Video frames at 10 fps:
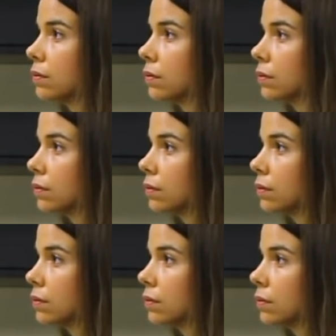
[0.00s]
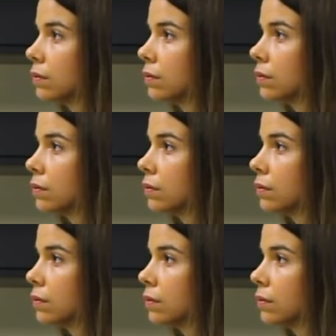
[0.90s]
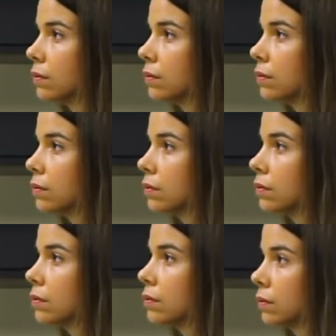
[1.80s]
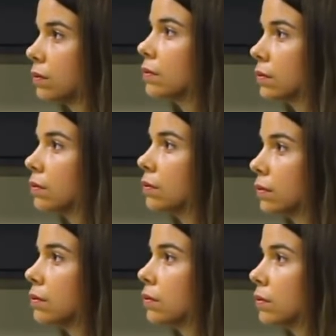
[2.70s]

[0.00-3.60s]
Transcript: (silent)